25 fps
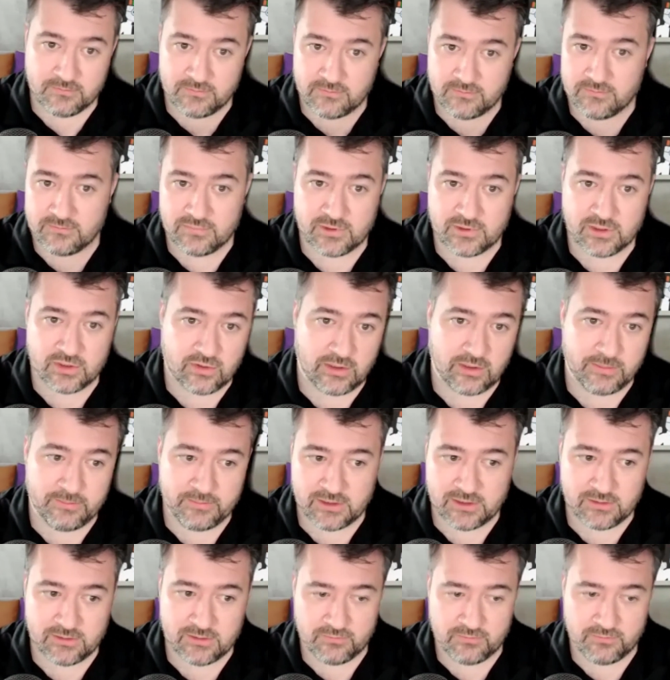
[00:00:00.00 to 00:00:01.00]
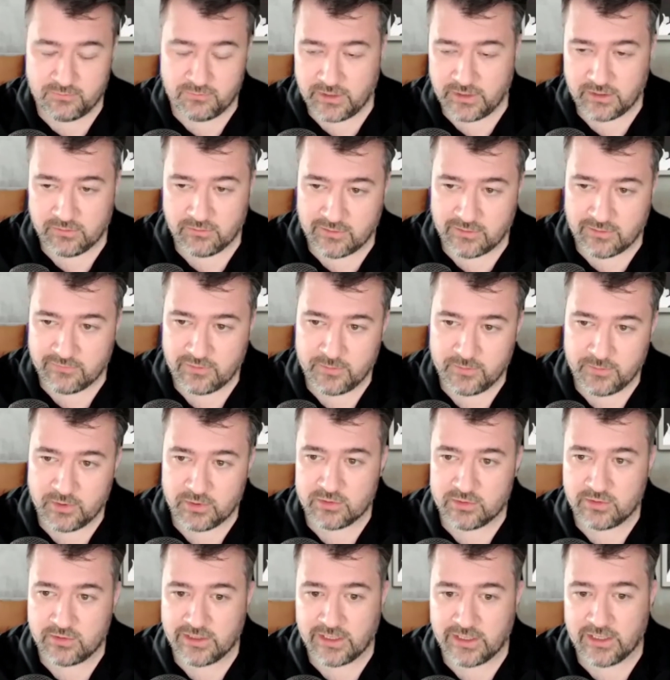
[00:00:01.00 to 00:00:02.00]
scripts being run from
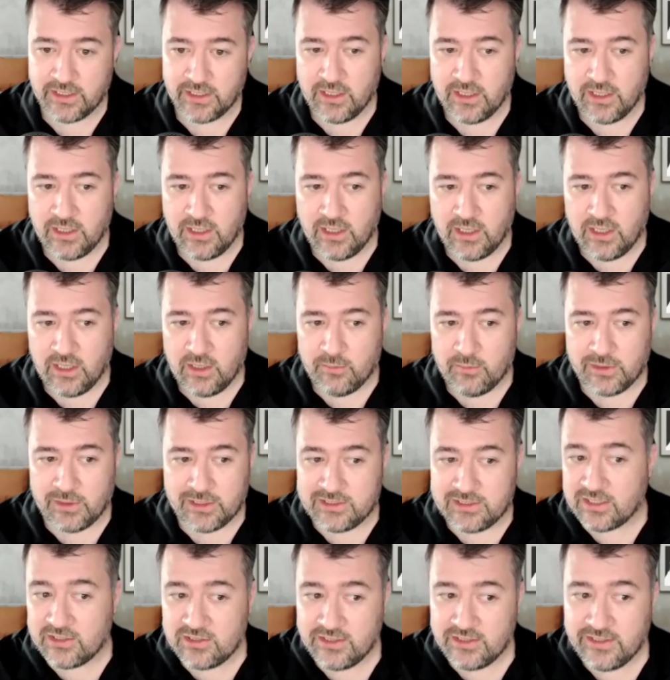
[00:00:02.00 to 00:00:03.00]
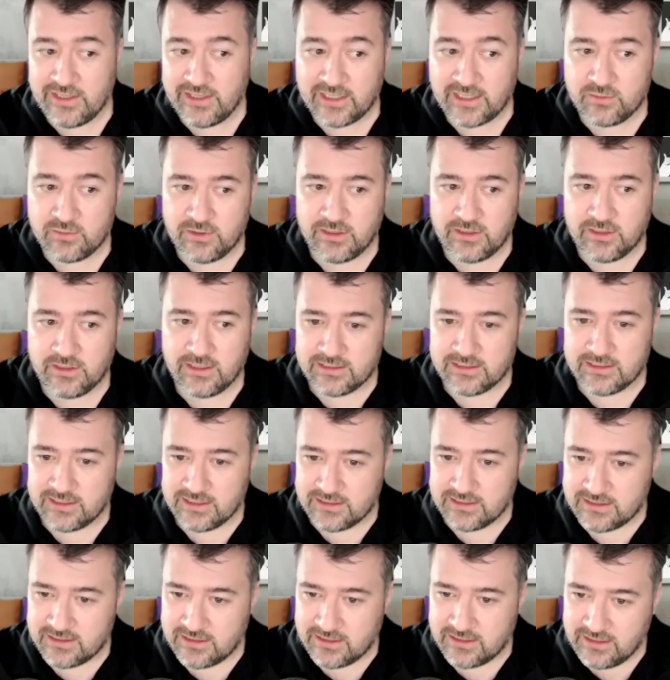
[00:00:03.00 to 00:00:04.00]
user init. But essentially that's what it is.
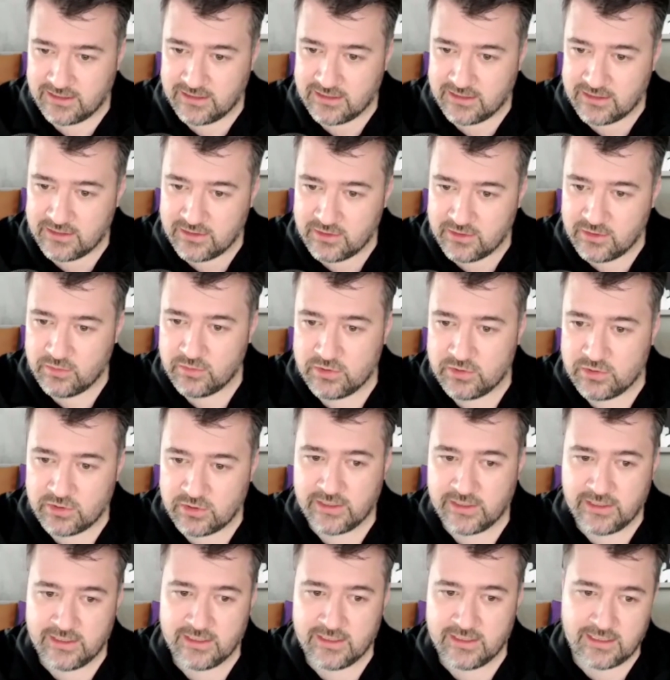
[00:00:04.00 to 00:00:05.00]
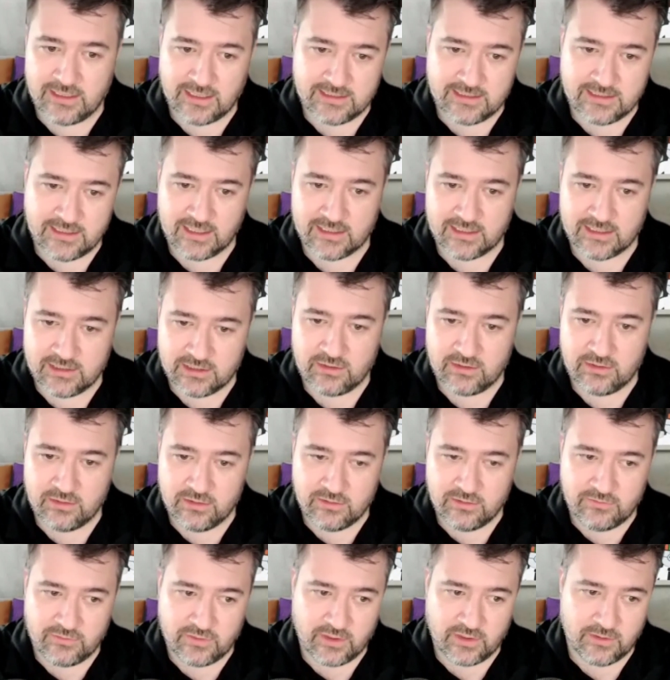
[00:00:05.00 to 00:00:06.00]
It's the user init that's
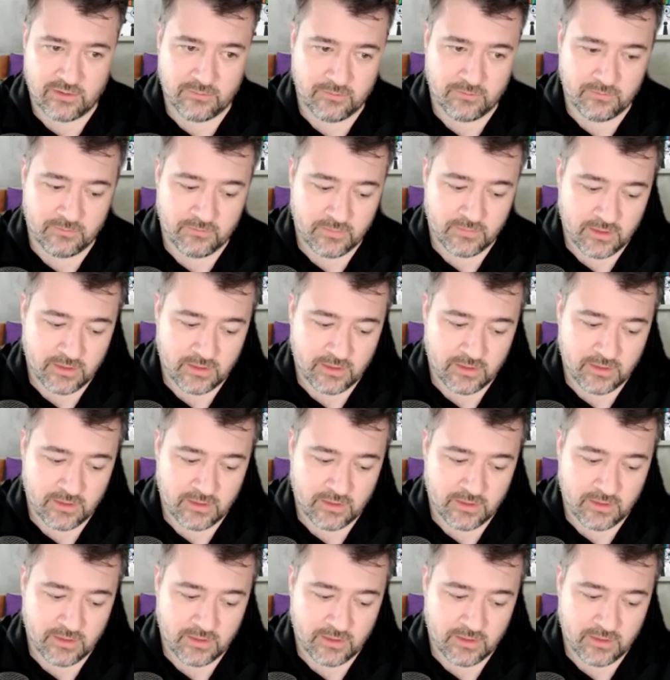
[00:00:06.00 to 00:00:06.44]
executed from